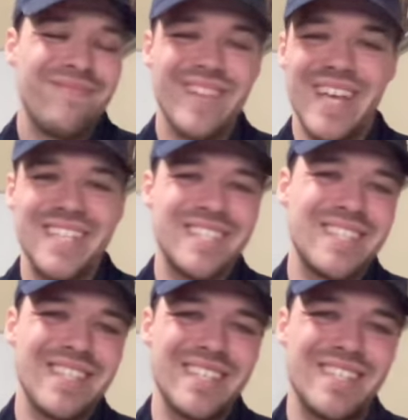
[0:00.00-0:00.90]

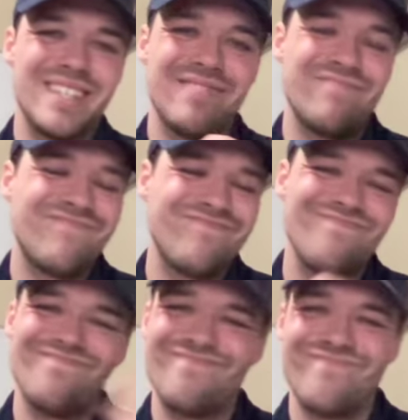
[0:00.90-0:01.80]
it's it's mm,
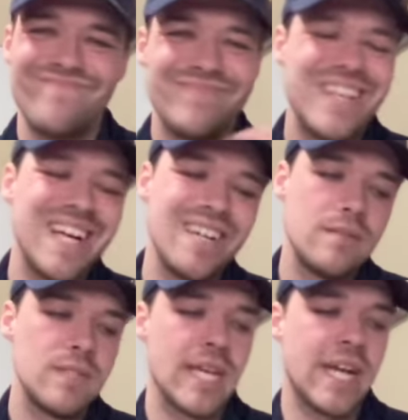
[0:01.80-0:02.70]
nah.
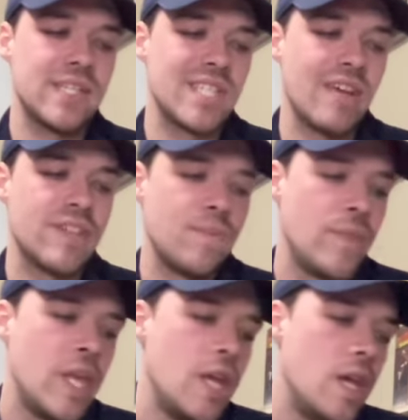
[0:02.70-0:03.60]
It got a seven,
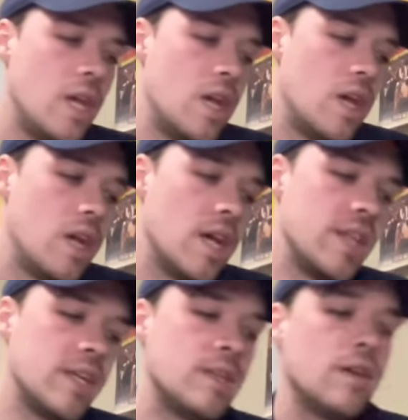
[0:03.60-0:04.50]
and
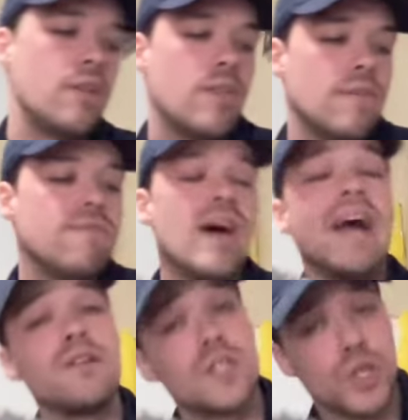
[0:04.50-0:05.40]
then the
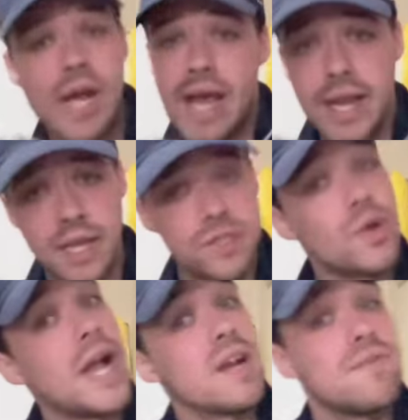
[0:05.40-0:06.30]
final track, track